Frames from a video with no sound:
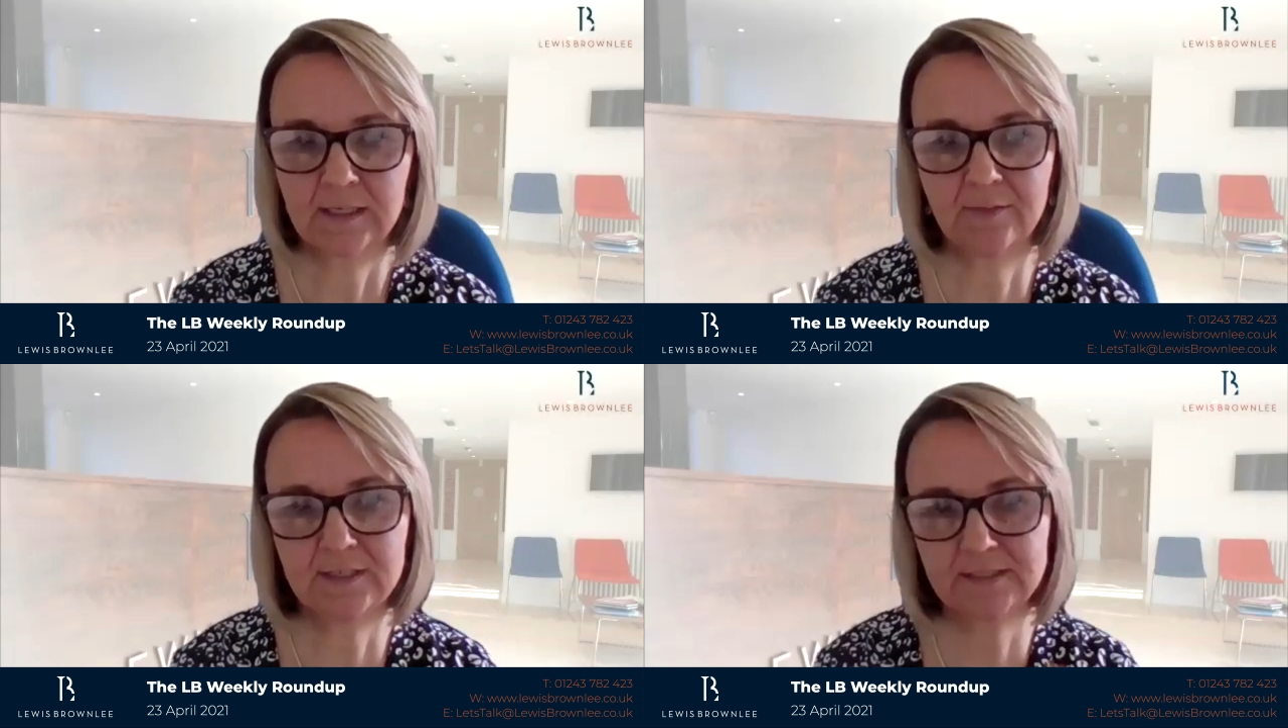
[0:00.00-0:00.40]

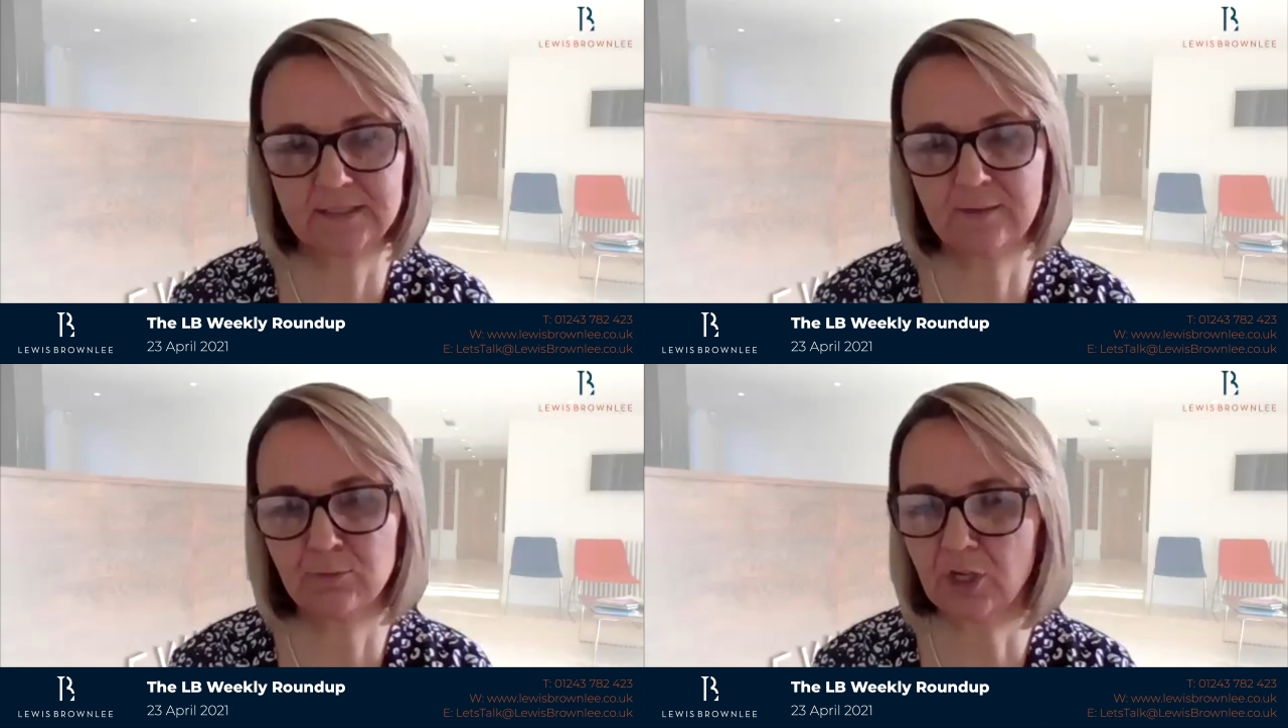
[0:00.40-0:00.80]
Now, this
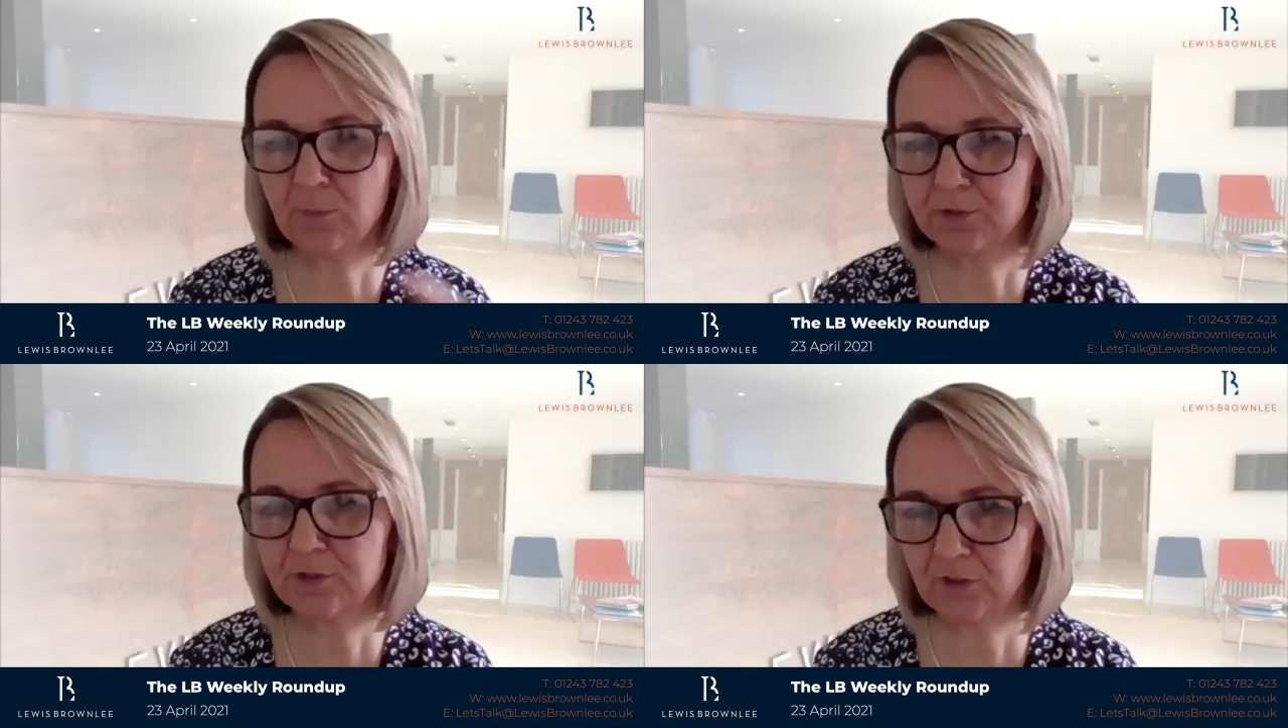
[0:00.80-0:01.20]
scheme was
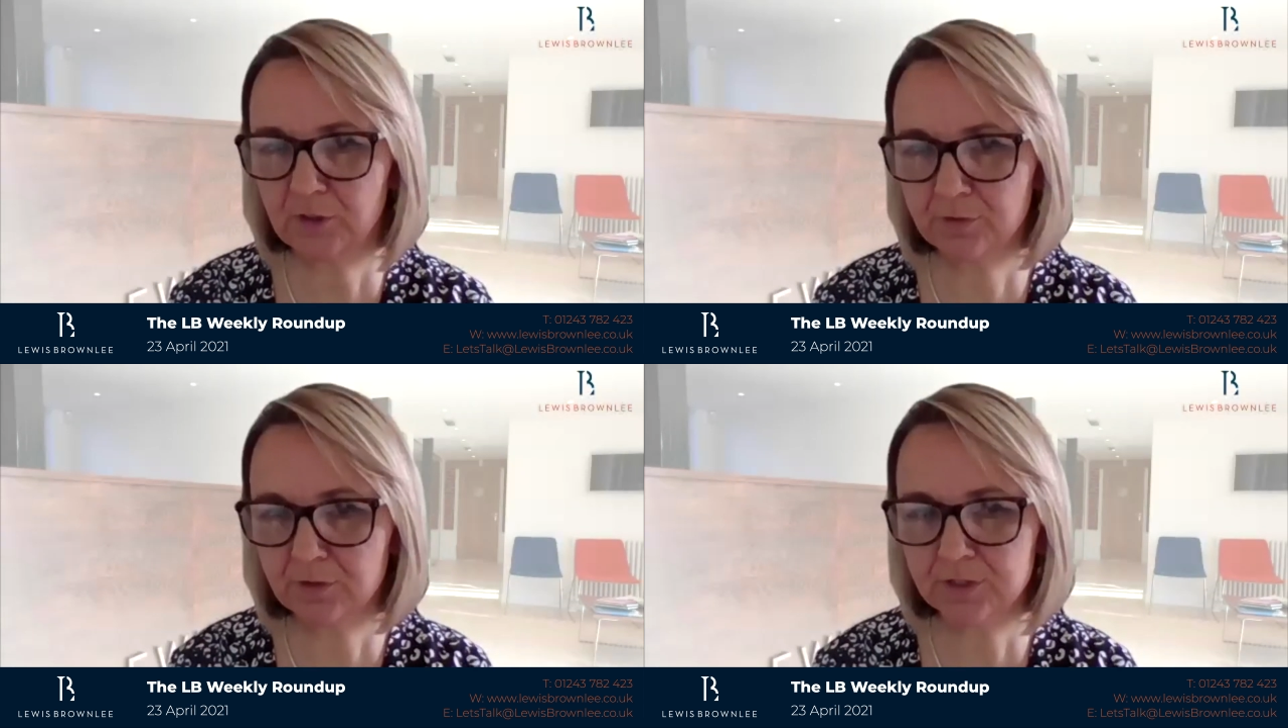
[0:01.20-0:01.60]
opened a
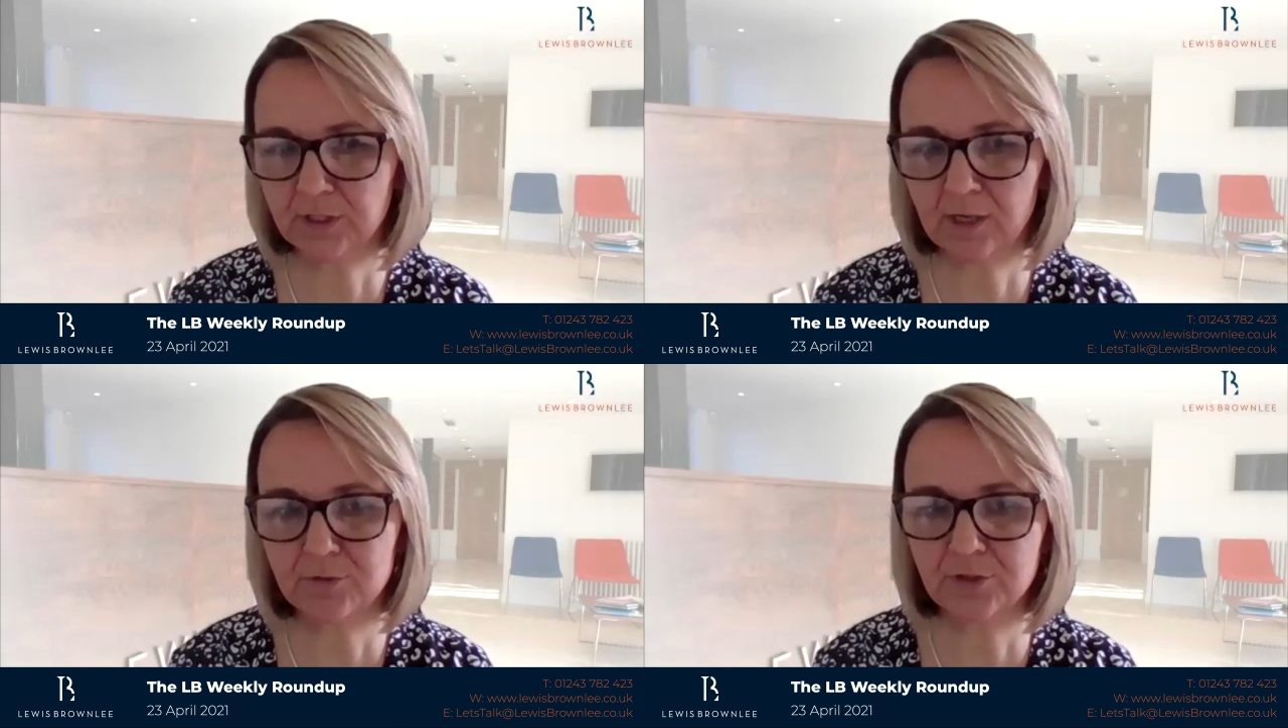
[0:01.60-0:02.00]
few months ago,